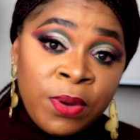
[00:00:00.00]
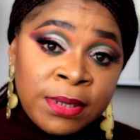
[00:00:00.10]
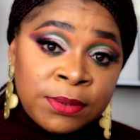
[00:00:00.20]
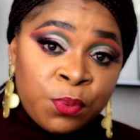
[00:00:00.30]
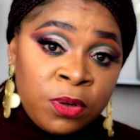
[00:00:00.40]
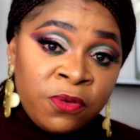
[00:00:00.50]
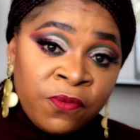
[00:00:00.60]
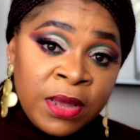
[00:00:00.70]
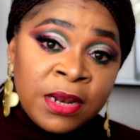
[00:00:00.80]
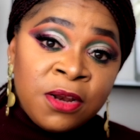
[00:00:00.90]
weeks, when you
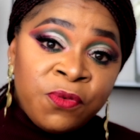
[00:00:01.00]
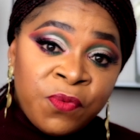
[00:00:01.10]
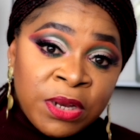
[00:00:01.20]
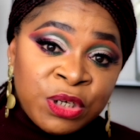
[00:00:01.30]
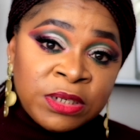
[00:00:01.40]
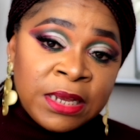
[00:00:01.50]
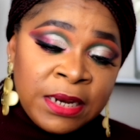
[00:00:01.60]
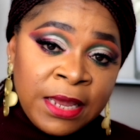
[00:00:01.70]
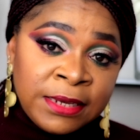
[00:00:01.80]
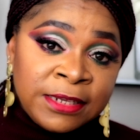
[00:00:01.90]
finally register
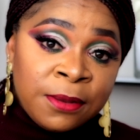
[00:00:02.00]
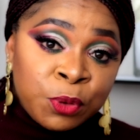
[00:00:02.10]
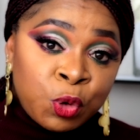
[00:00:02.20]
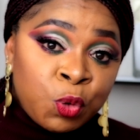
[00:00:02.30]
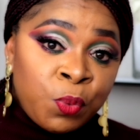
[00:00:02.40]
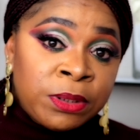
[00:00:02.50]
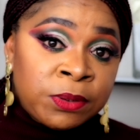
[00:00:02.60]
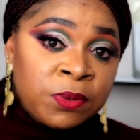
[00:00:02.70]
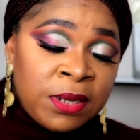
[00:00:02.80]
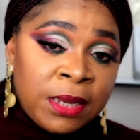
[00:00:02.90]
the exam, 2 weeks
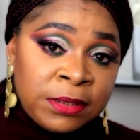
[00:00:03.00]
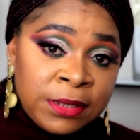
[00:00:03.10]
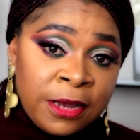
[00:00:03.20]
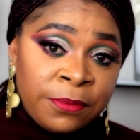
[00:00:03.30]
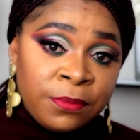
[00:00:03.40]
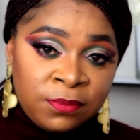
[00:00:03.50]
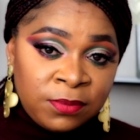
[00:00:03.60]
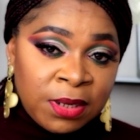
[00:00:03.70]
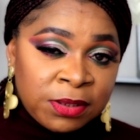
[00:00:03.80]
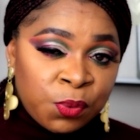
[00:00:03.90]
to the exam,
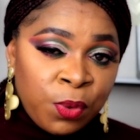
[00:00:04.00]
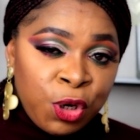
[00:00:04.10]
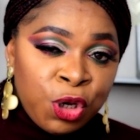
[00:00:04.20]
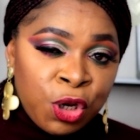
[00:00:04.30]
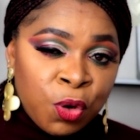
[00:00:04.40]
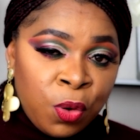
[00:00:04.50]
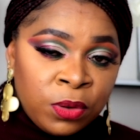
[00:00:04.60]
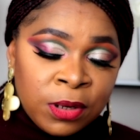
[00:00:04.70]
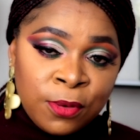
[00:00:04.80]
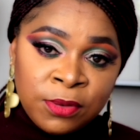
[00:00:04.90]
that's when you need all
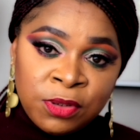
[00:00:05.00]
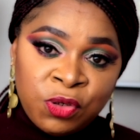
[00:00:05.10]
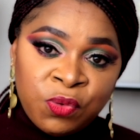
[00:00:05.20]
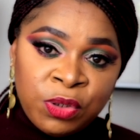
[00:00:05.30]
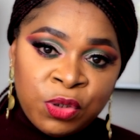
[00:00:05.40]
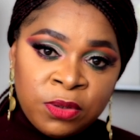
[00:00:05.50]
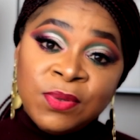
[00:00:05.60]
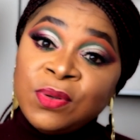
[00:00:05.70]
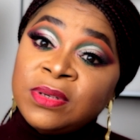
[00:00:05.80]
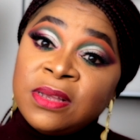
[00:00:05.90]
the concentration.
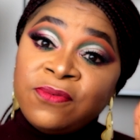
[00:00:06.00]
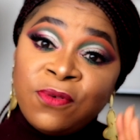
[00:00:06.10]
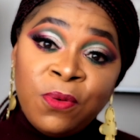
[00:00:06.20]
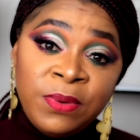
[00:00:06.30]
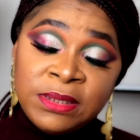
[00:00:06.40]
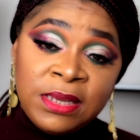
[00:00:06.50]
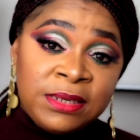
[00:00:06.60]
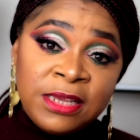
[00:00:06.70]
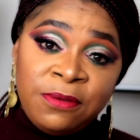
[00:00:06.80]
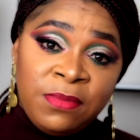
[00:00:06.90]
These are 4
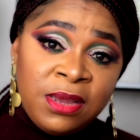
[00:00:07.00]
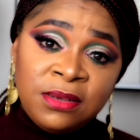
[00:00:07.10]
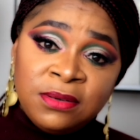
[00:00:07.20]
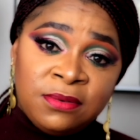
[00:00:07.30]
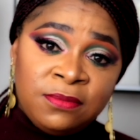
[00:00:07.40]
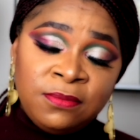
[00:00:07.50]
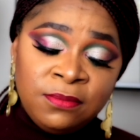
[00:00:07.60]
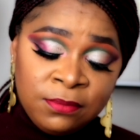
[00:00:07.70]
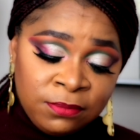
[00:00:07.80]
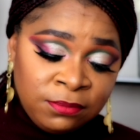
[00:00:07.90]
mistakes I made.
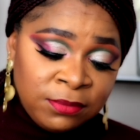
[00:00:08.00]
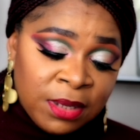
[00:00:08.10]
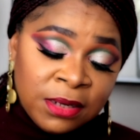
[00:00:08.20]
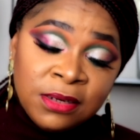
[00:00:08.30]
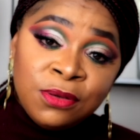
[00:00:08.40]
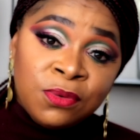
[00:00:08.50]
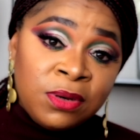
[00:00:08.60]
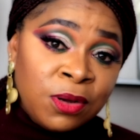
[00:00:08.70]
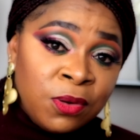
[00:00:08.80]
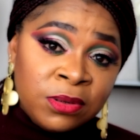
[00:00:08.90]
I didn't know
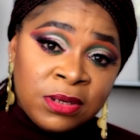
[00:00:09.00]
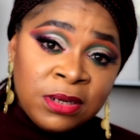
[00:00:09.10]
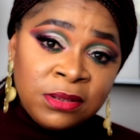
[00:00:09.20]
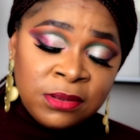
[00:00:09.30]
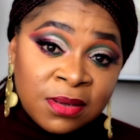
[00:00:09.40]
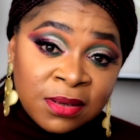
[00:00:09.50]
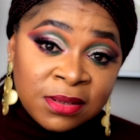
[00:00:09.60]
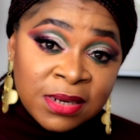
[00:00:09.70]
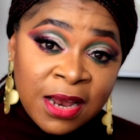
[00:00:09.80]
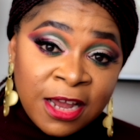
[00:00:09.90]
the content.
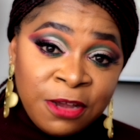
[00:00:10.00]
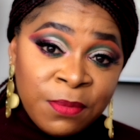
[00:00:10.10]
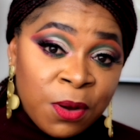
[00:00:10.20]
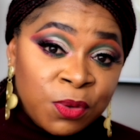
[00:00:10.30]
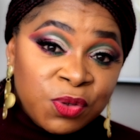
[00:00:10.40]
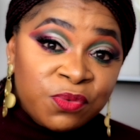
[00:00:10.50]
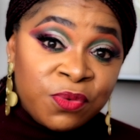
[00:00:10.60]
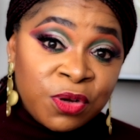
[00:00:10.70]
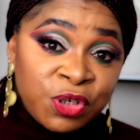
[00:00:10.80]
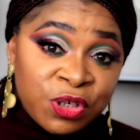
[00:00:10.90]
Time, I was
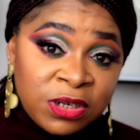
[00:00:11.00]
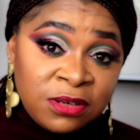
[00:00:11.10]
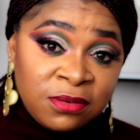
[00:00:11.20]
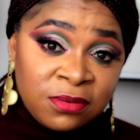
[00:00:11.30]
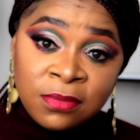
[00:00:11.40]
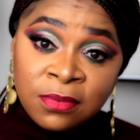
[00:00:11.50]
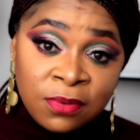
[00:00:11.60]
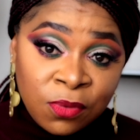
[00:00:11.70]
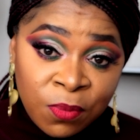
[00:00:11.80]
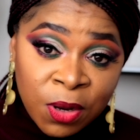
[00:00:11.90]
rushing
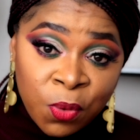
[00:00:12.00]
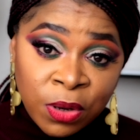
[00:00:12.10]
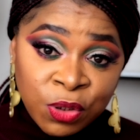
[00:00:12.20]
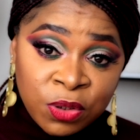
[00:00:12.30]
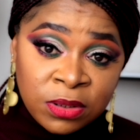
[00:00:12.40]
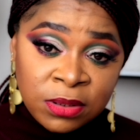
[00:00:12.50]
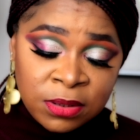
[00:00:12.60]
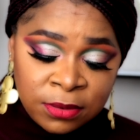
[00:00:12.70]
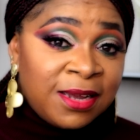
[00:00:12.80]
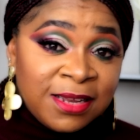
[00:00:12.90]
through my
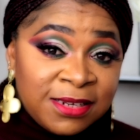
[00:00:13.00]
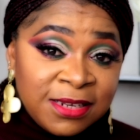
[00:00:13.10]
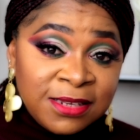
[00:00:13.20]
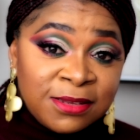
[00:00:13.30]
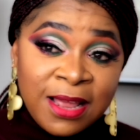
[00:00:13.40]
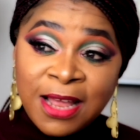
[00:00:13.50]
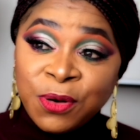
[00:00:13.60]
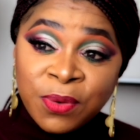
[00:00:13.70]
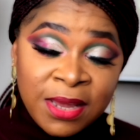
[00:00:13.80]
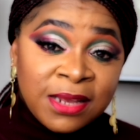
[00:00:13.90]
questions. I didn't
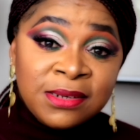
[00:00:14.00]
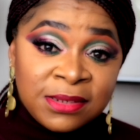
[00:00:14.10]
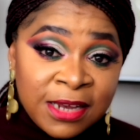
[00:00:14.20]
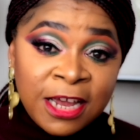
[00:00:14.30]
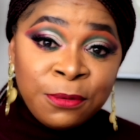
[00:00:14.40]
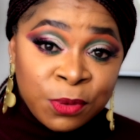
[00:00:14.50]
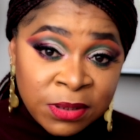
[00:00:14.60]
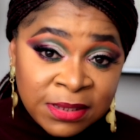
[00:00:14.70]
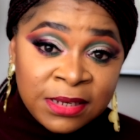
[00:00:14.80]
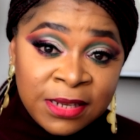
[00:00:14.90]
allocate time to
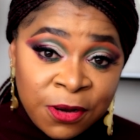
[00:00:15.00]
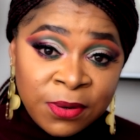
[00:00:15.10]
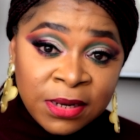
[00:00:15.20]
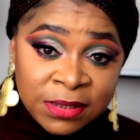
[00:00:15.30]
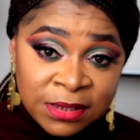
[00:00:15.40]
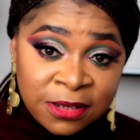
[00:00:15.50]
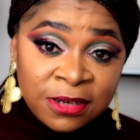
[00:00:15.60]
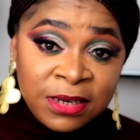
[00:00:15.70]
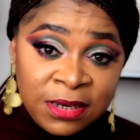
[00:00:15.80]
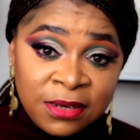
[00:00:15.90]
sit down and
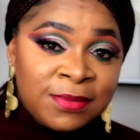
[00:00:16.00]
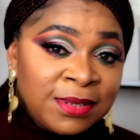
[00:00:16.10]
study.